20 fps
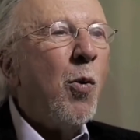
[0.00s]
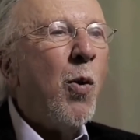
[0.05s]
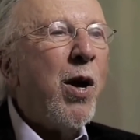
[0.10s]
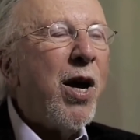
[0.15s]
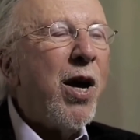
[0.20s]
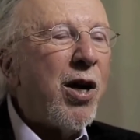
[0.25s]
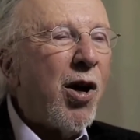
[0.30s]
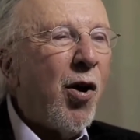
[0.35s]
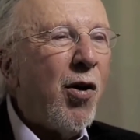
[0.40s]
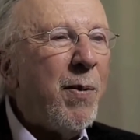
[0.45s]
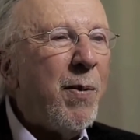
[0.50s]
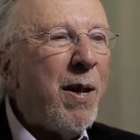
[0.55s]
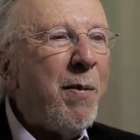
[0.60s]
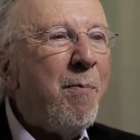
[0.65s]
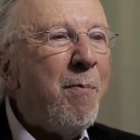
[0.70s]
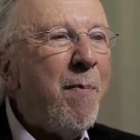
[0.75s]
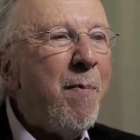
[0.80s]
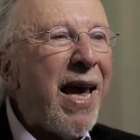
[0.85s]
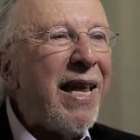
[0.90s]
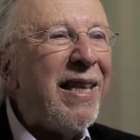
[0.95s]
We are going to be
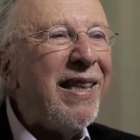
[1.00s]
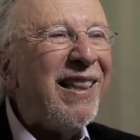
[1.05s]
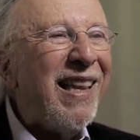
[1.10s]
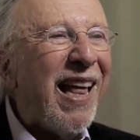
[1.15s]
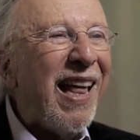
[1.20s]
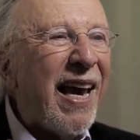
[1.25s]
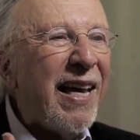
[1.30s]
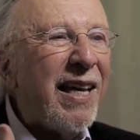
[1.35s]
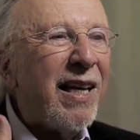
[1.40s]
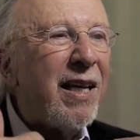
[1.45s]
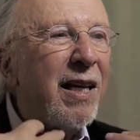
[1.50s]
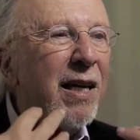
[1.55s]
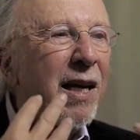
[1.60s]
men like